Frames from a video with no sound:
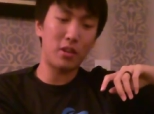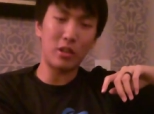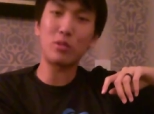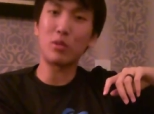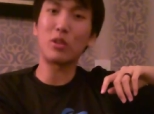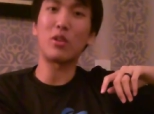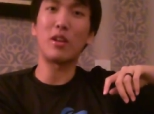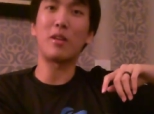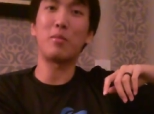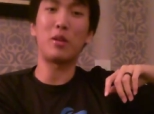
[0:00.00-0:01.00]
He's really good
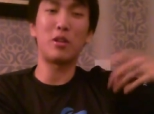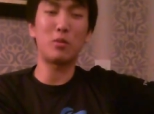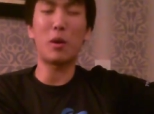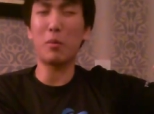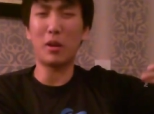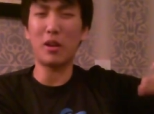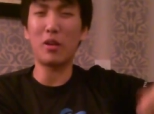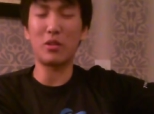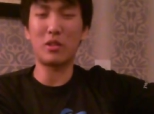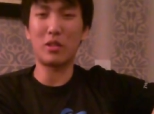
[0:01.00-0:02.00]
at. But his problem right
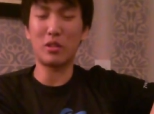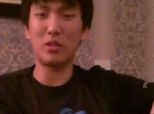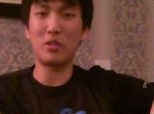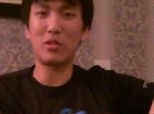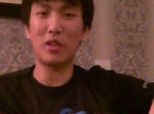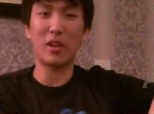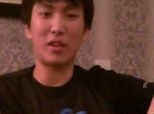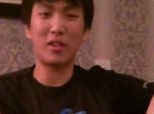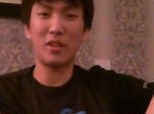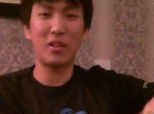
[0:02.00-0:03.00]
now is he's
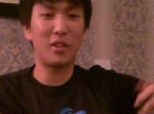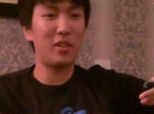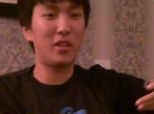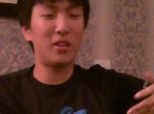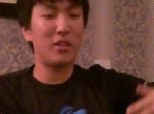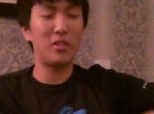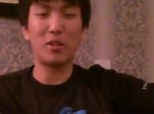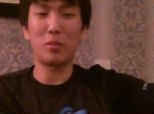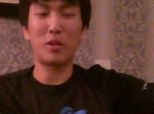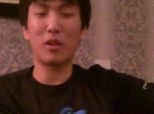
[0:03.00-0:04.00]
like
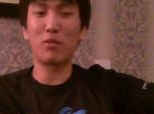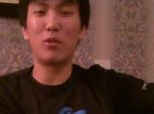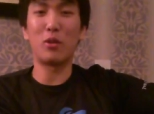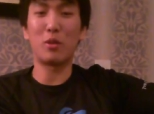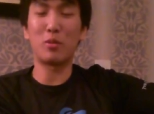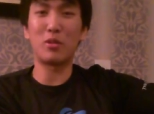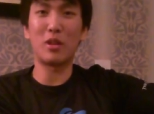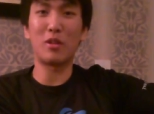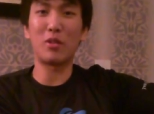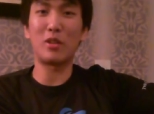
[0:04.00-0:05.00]
something like
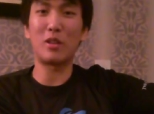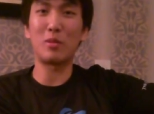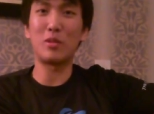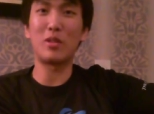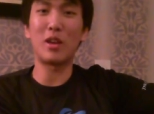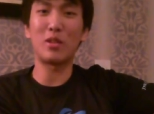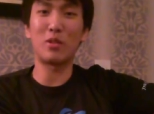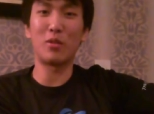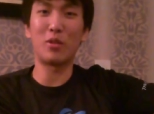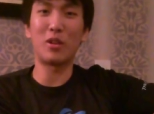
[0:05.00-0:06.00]
40% of our team's deaths
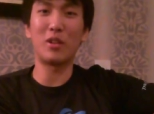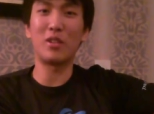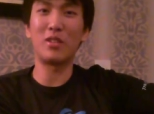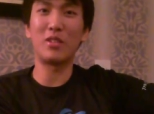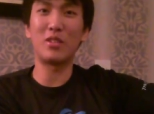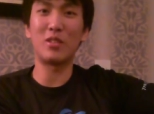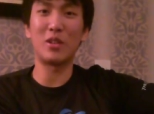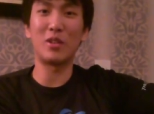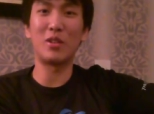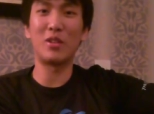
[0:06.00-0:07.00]
overall.
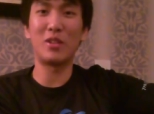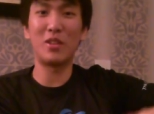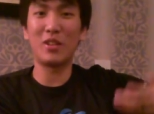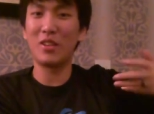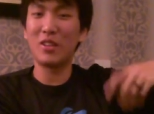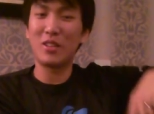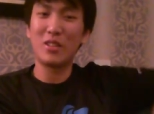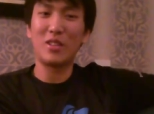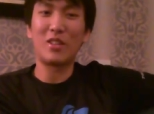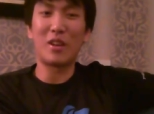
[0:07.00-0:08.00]
So
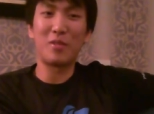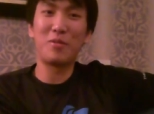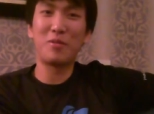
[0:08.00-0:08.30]
yeah.